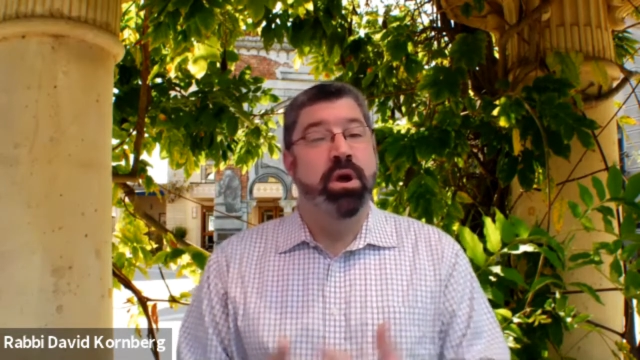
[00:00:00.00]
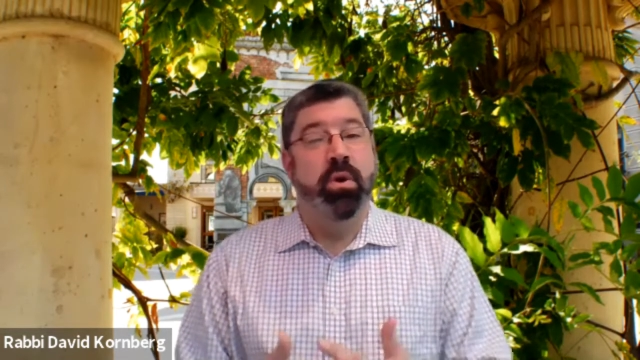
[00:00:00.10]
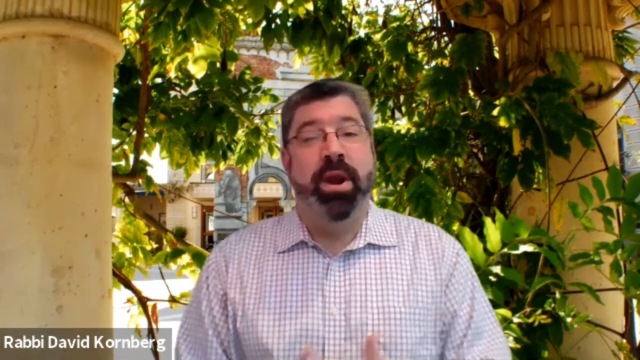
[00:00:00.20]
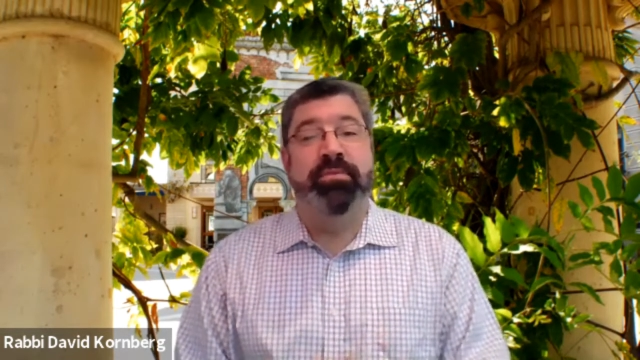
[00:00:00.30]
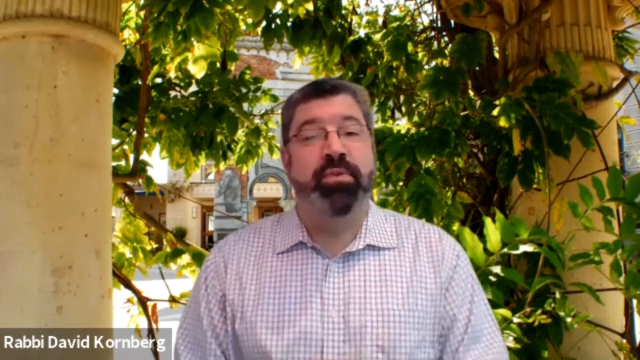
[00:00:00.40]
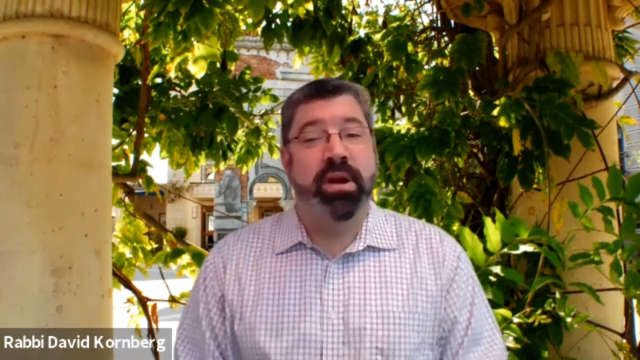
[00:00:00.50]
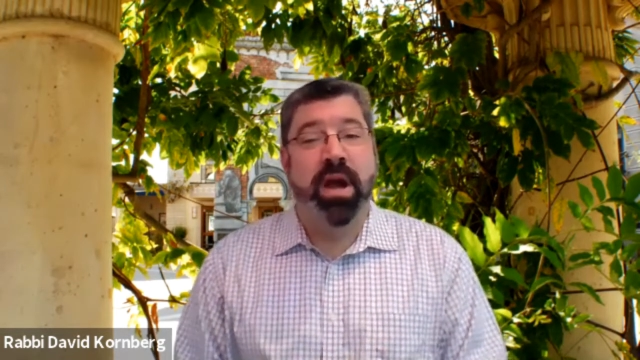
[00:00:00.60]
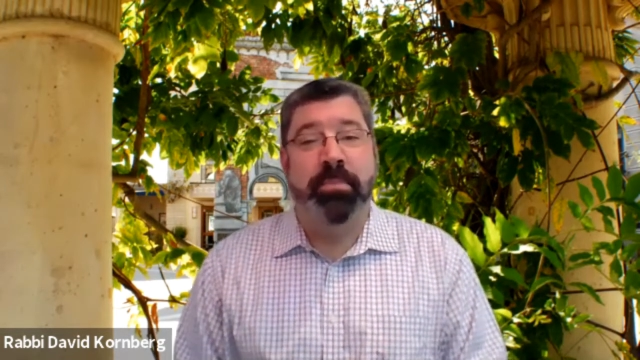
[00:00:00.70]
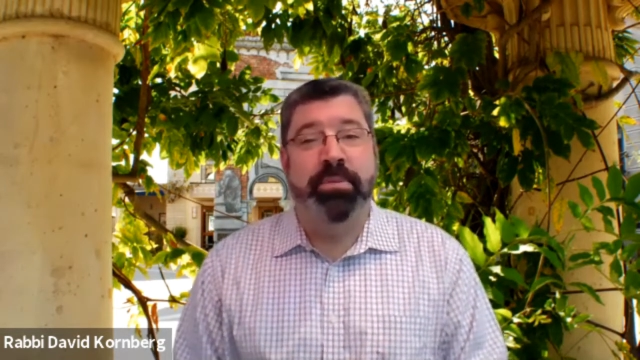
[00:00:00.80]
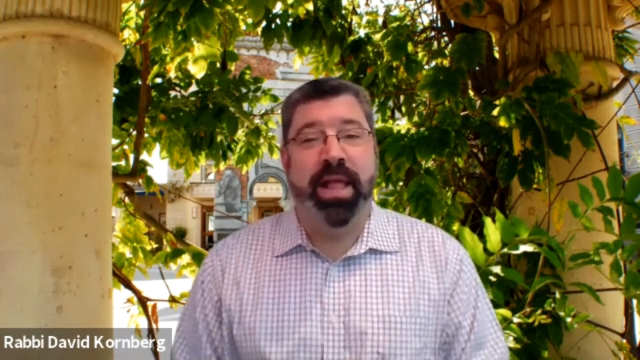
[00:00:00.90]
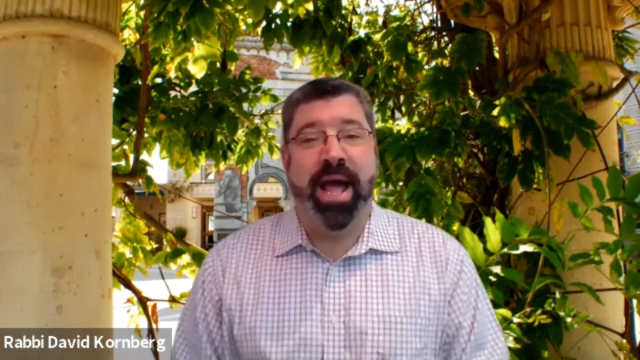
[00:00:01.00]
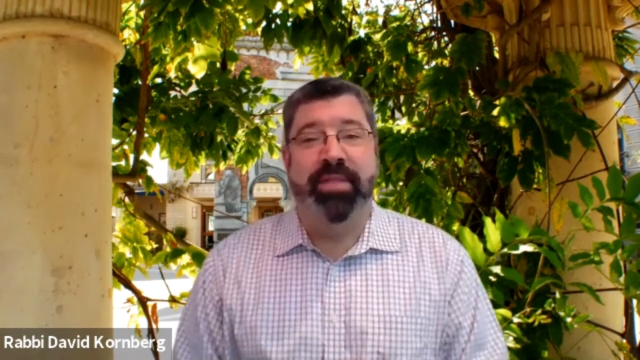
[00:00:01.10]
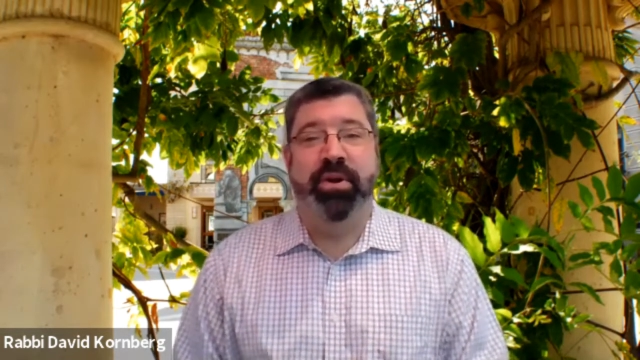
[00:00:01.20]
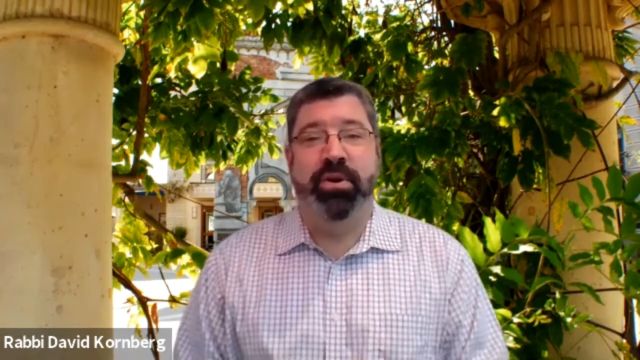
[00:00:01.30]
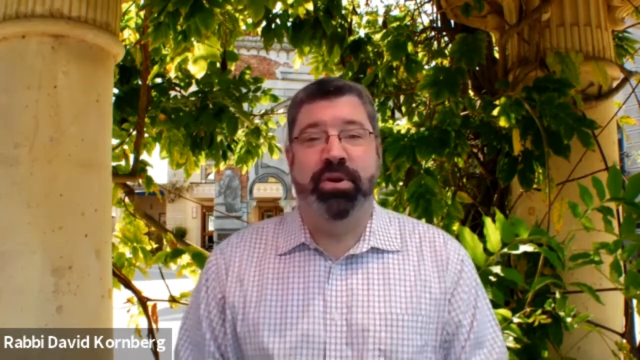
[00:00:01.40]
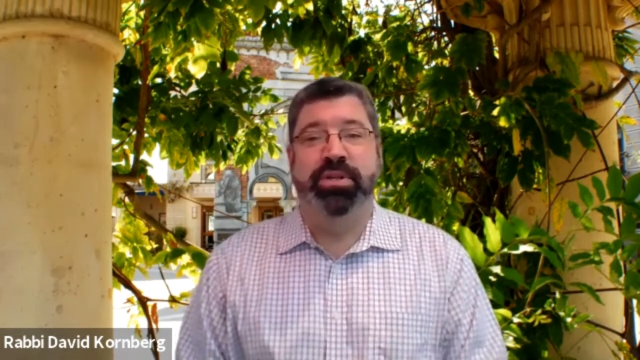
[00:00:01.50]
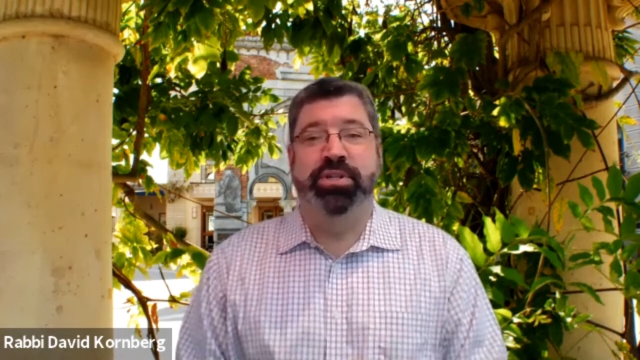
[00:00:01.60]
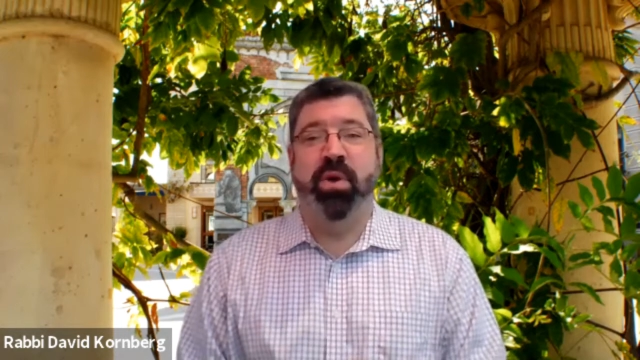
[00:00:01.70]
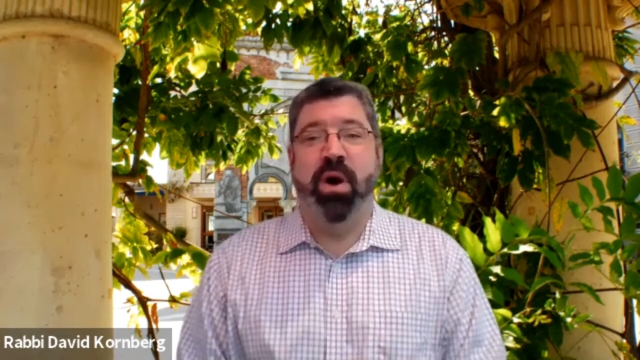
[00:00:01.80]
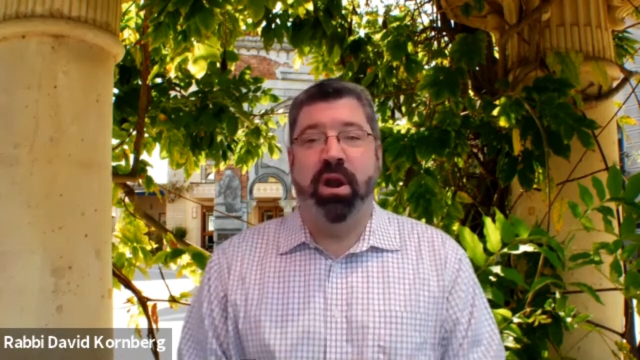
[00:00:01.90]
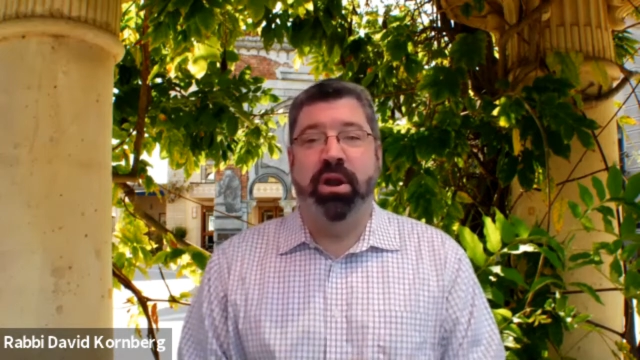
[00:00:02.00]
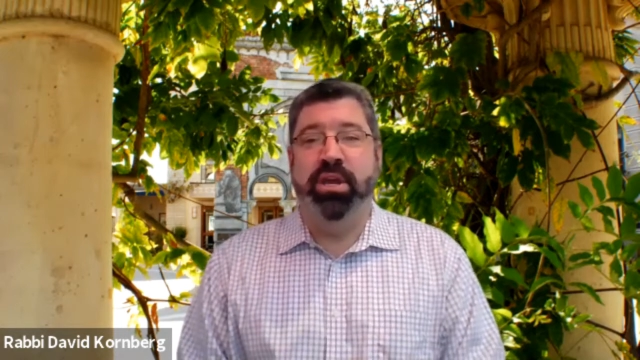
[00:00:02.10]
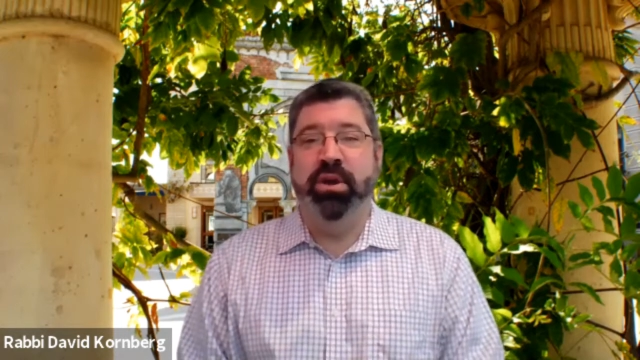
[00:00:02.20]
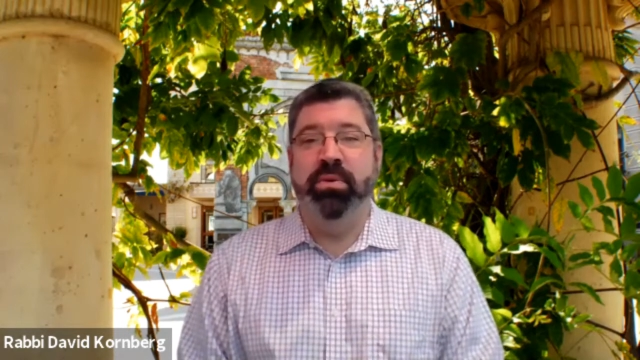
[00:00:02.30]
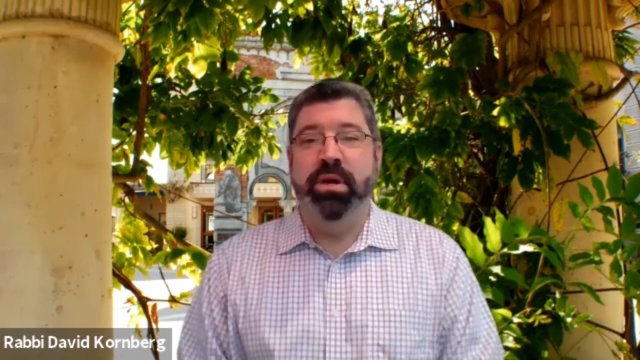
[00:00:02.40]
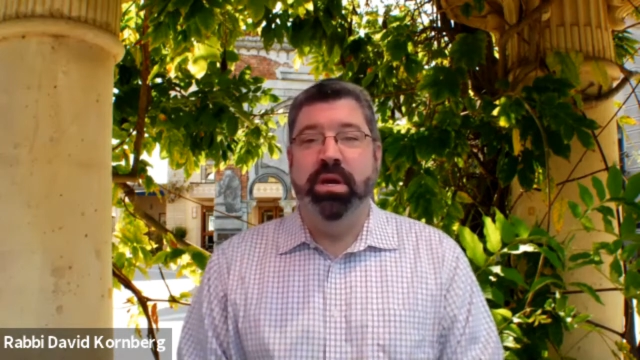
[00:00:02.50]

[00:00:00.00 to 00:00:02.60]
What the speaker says: Whenever a couple had the urge to argue,